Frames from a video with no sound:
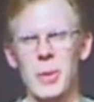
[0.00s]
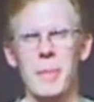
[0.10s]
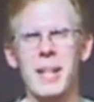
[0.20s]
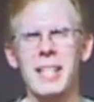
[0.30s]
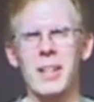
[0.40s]

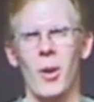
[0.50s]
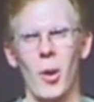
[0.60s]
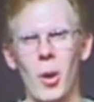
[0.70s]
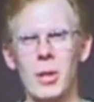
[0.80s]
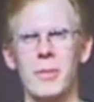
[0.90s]
oh, they're
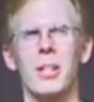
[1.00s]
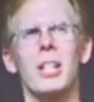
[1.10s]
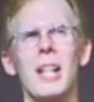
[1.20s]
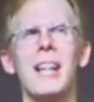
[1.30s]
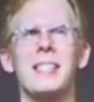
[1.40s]
making
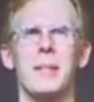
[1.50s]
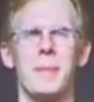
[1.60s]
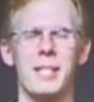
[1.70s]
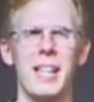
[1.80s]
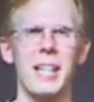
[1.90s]
all of the
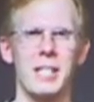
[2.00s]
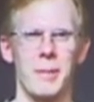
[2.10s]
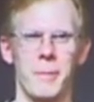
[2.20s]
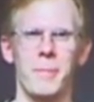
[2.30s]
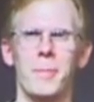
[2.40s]
classic
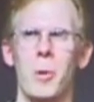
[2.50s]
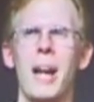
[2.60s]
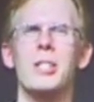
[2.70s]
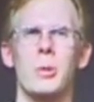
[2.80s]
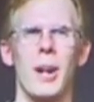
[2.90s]
mistakes of
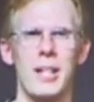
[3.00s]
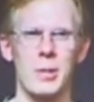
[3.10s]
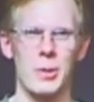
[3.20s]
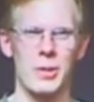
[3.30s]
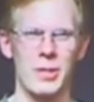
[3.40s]

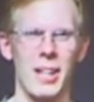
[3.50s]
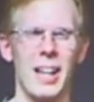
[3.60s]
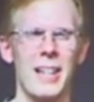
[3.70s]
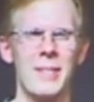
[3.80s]
rasterizers.